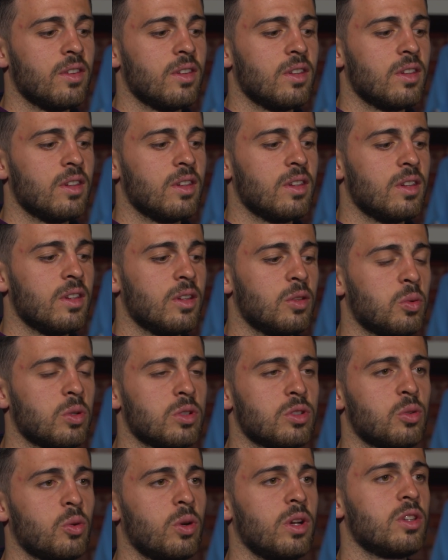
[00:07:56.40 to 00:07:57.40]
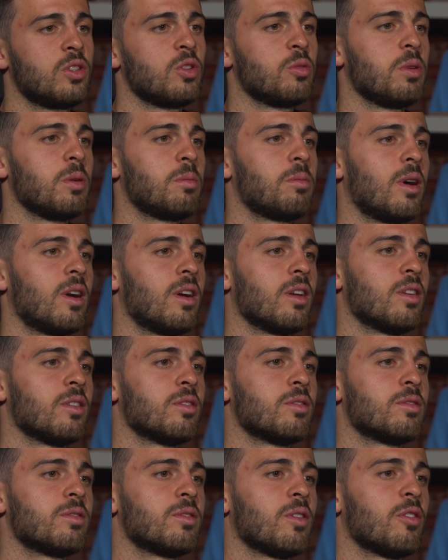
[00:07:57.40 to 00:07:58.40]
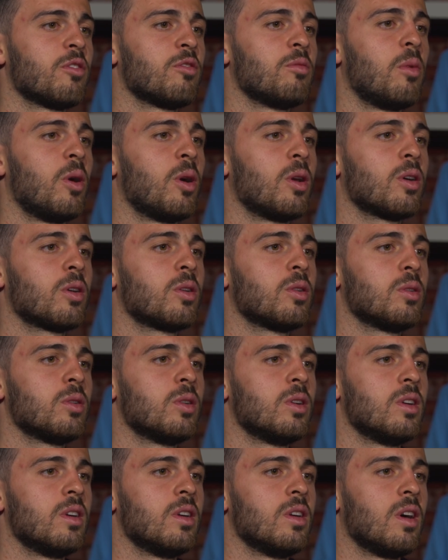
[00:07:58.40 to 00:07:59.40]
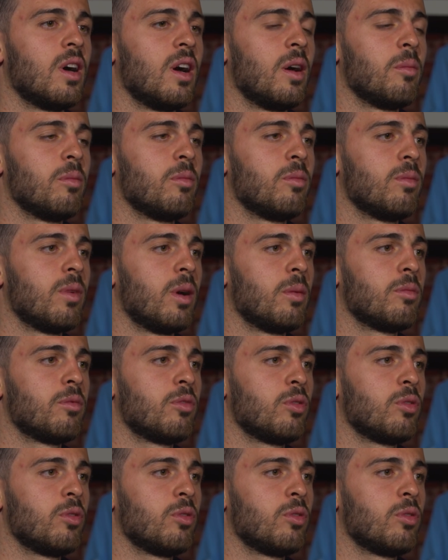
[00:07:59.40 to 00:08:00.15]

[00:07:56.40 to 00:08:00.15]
uh, it was great to be part of, of Monaco. I'm I'm